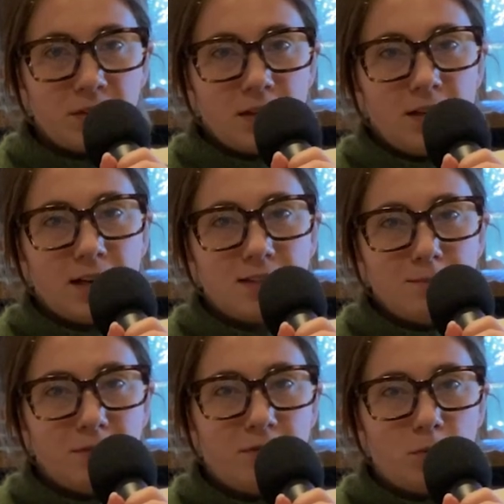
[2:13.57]
Next
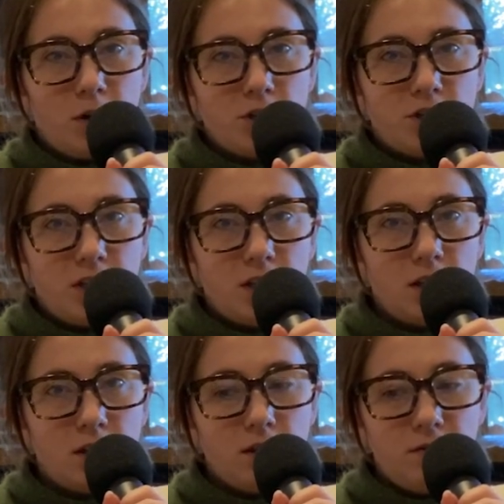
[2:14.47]
up, if you're watching
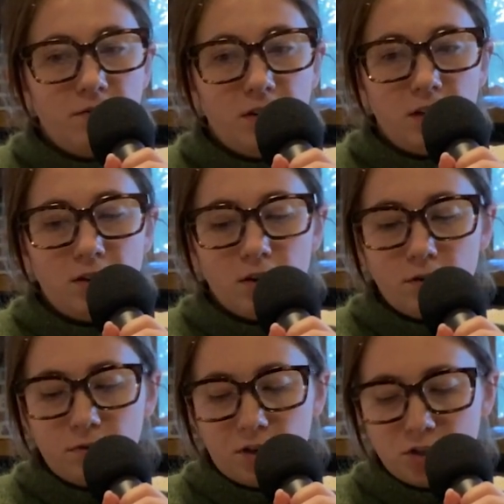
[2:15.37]
the video
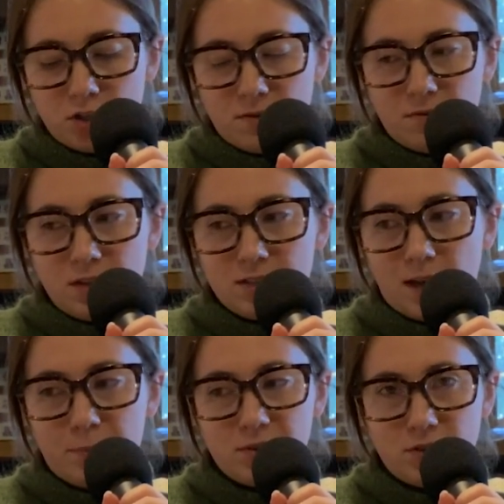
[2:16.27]
version of this
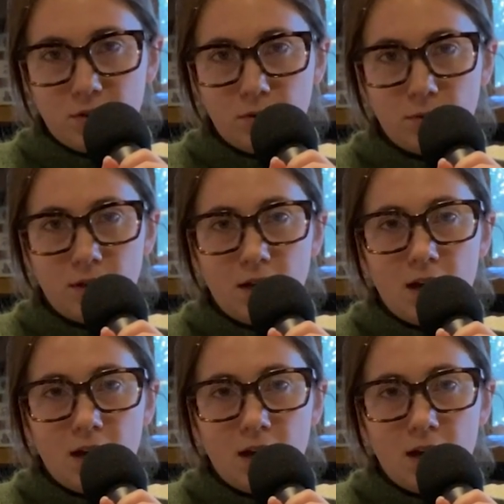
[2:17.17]
episode,